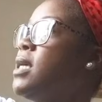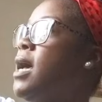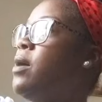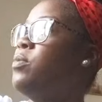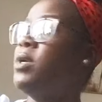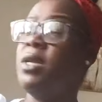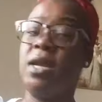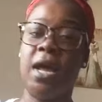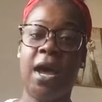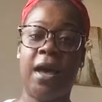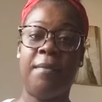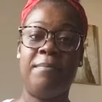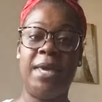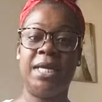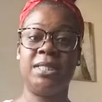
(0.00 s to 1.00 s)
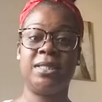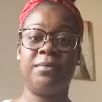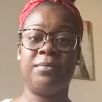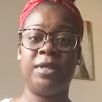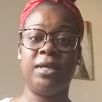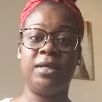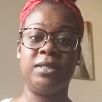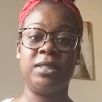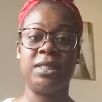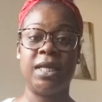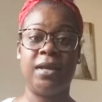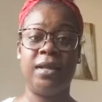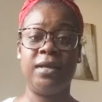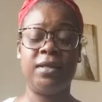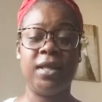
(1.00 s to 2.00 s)
because I would not make
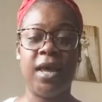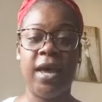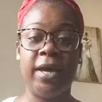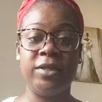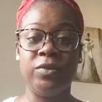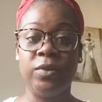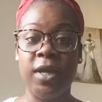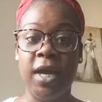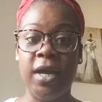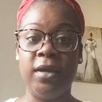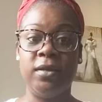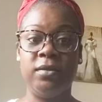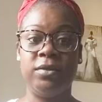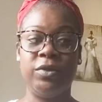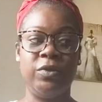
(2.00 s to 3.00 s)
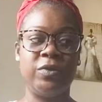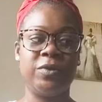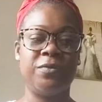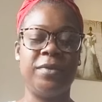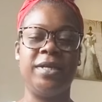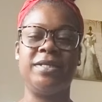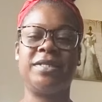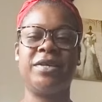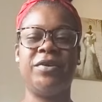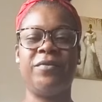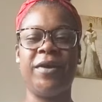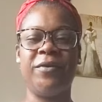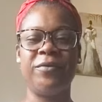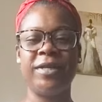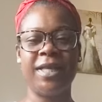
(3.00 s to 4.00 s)
something and sell it that I do not use for
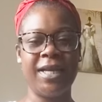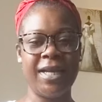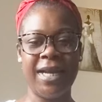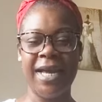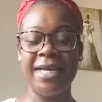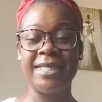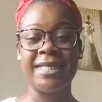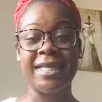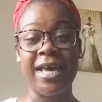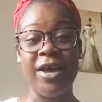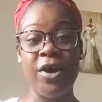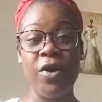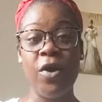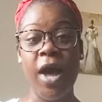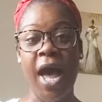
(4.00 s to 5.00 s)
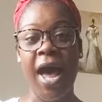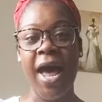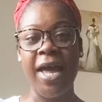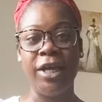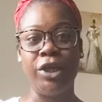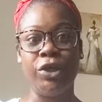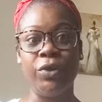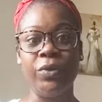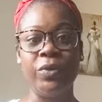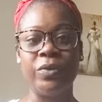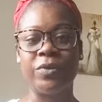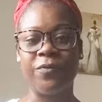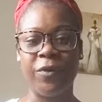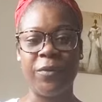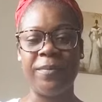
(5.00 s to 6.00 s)
myself. Everything that I sell, I
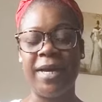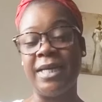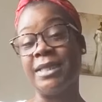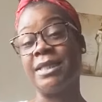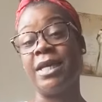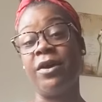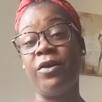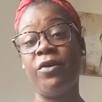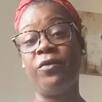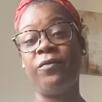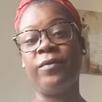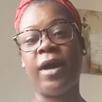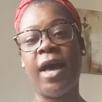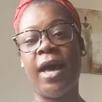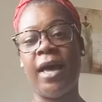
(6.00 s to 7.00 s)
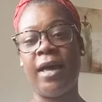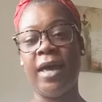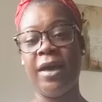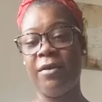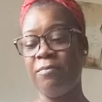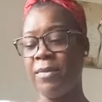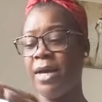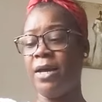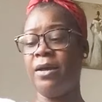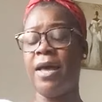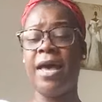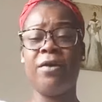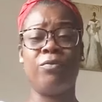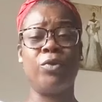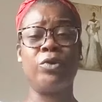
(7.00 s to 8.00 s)
use for myself.
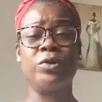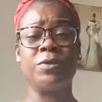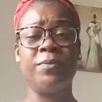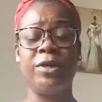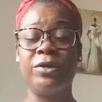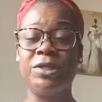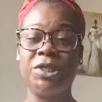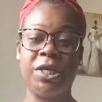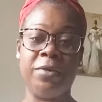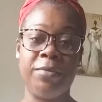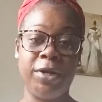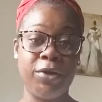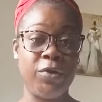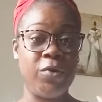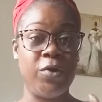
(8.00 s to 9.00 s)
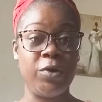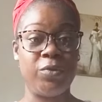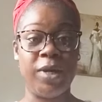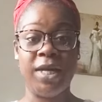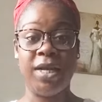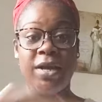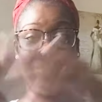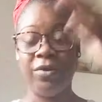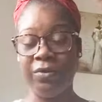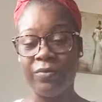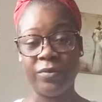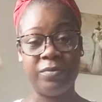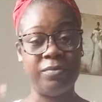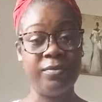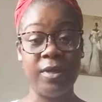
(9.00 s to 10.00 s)
I have rosemary shea butter on
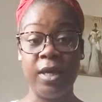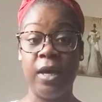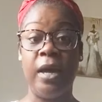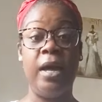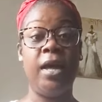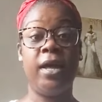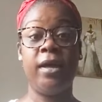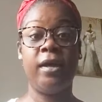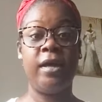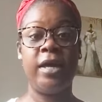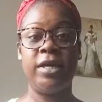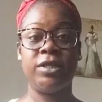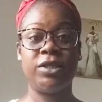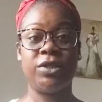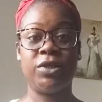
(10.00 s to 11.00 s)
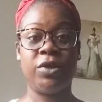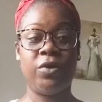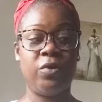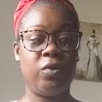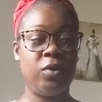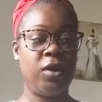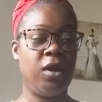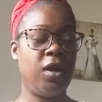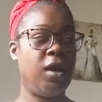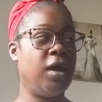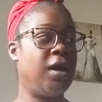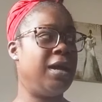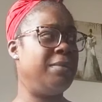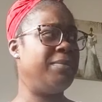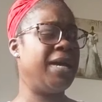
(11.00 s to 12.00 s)
right now from head to toe.
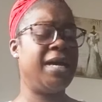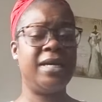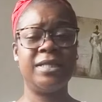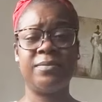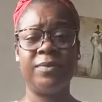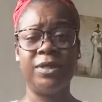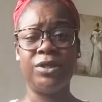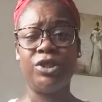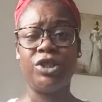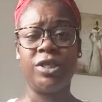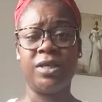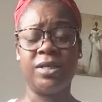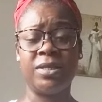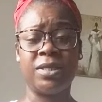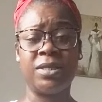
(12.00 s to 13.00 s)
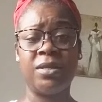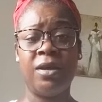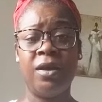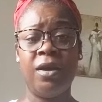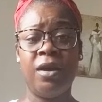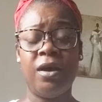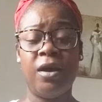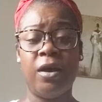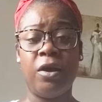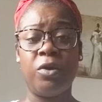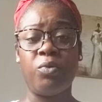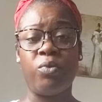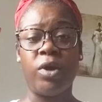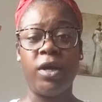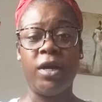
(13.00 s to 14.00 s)
My husband just
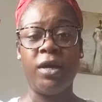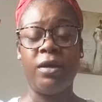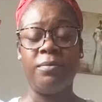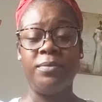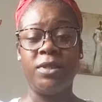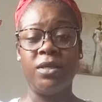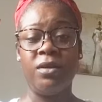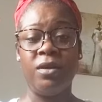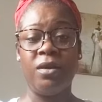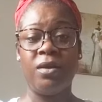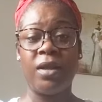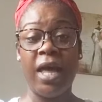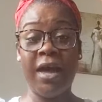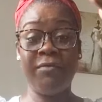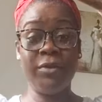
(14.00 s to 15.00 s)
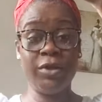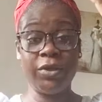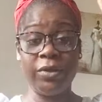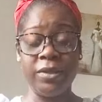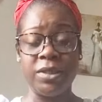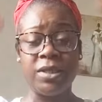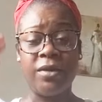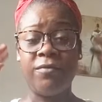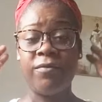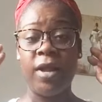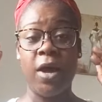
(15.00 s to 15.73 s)
rubbed lavender and